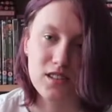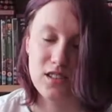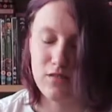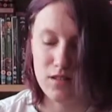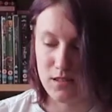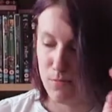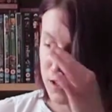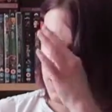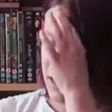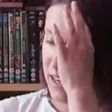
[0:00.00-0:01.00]
listen to it as
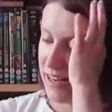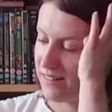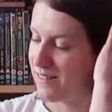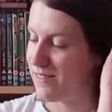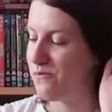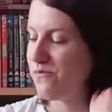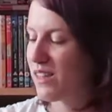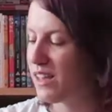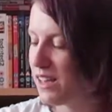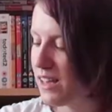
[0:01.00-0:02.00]
much as I can.
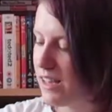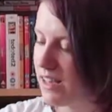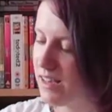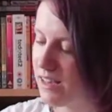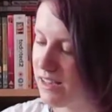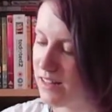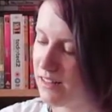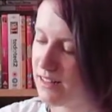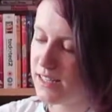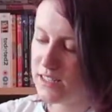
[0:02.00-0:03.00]
Uh,
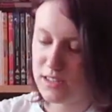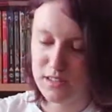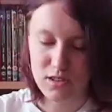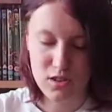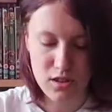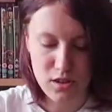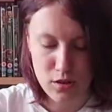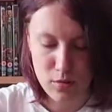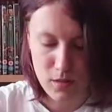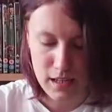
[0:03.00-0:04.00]
the next
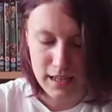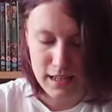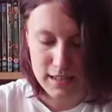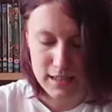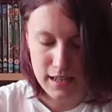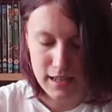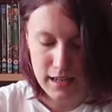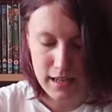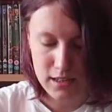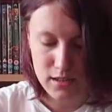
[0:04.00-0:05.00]
two is
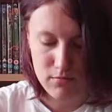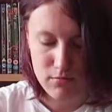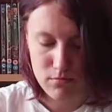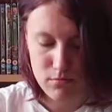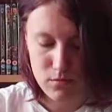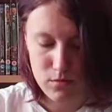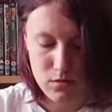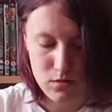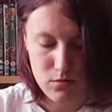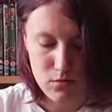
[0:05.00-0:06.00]
a
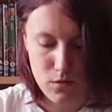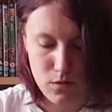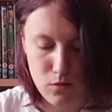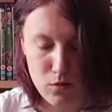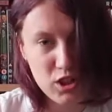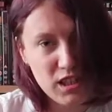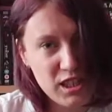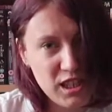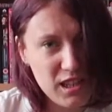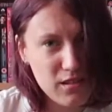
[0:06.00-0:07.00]

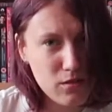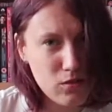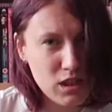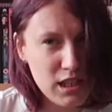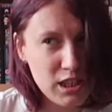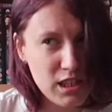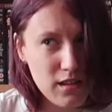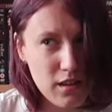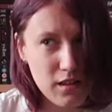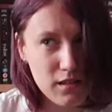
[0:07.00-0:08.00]
quadrilogy. Quadrilogy,
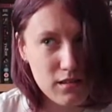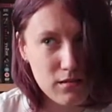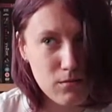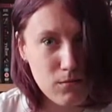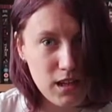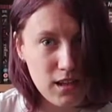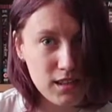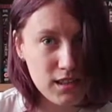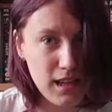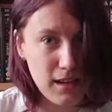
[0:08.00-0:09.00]
I think is the way
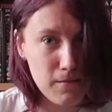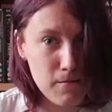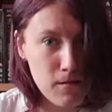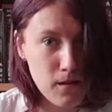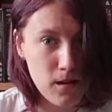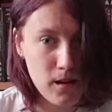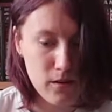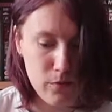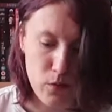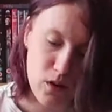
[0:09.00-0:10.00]
I say it. I
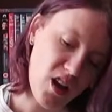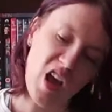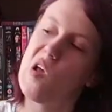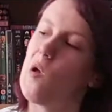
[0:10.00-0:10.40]
could be wrong.